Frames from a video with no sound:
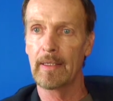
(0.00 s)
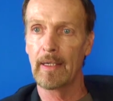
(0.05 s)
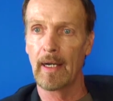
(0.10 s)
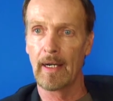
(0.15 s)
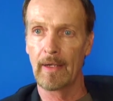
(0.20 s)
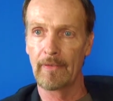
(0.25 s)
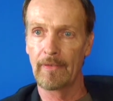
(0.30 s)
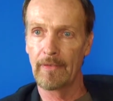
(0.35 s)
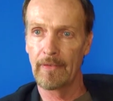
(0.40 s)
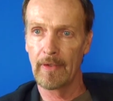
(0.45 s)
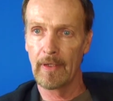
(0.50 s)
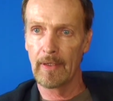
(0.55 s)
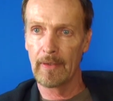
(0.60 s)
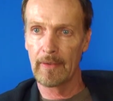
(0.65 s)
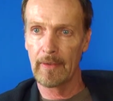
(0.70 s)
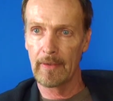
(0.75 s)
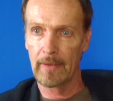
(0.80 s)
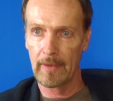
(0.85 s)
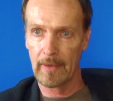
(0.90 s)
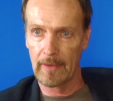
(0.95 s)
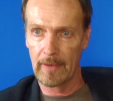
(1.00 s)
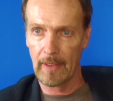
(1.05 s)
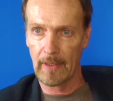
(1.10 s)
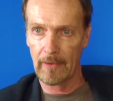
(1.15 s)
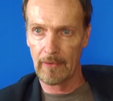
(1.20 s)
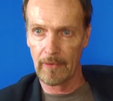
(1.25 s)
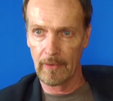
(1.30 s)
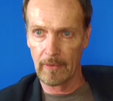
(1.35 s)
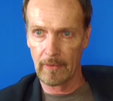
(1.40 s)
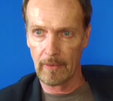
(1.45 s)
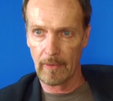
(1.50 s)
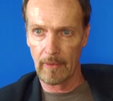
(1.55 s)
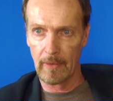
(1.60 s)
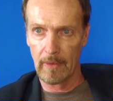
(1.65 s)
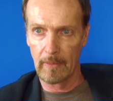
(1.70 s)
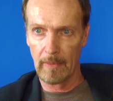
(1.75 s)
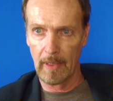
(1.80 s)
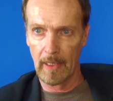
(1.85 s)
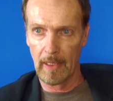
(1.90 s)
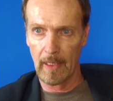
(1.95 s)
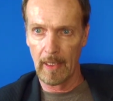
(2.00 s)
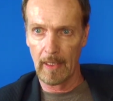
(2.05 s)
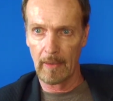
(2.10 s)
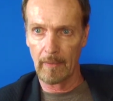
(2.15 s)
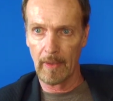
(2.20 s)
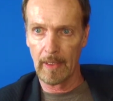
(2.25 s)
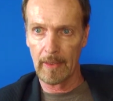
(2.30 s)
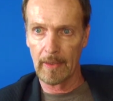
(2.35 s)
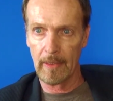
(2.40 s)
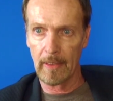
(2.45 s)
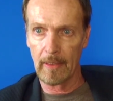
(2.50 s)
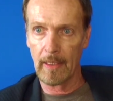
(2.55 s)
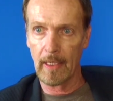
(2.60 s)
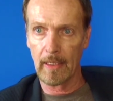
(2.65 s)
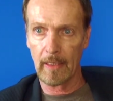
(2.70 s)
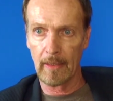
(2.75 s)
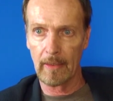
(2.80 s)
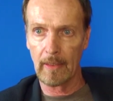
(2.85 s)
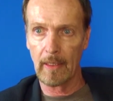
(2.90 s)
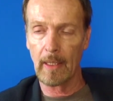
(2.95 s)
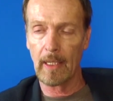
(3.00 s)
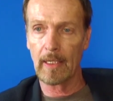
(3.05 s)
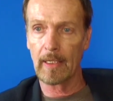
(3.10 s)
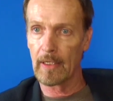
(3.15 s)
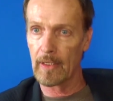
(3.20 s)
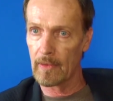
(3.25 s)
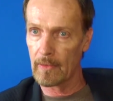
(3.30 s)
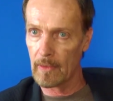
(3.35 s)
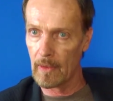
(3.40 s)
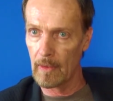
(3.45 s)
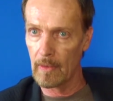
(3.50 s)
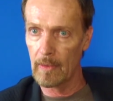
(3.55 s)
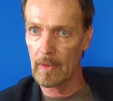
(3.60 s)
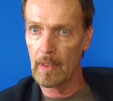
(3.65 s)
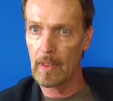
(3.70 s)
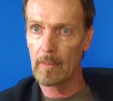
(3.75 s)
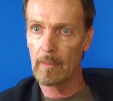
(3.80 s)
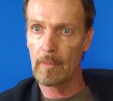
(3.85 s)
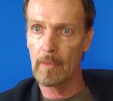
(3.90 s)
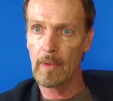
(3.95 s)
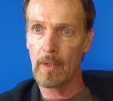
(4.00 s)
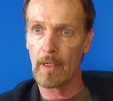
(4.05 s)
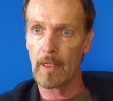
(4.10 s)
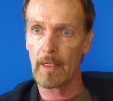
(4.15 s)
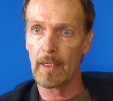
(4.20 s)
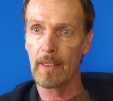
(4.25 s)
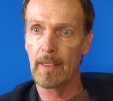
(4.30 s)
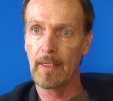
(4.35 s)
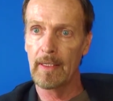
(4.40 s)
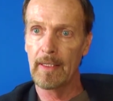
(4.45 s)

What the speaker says: I felt the tension growing in my eye right there, and it can grow more.